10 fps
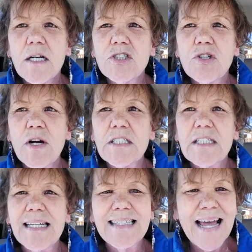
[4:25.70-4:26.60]

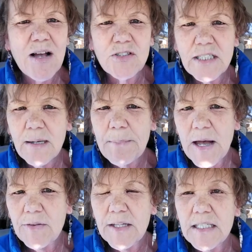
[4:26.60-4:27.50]
starts announcing
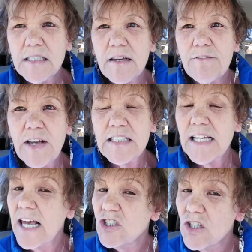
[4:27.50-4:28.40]
about these
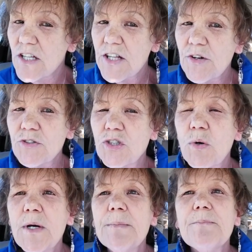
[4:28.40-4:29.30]
investigations that they're
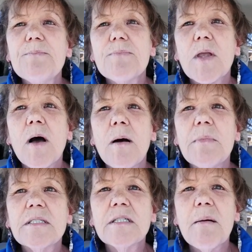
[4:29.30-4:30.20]
doing,
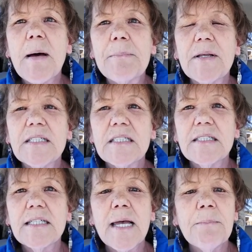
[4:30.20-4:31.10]
it's not my place to
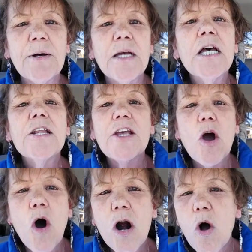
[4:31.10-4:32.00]
say. But they
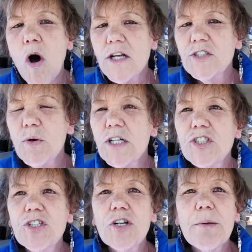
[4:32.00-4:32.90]
are also
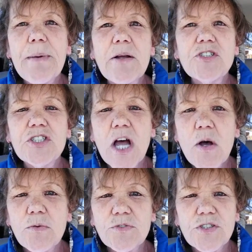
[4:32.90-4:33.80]
concerned about
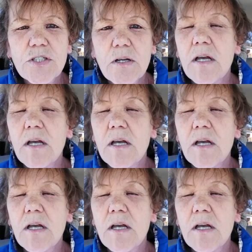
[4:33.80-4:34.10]
stones.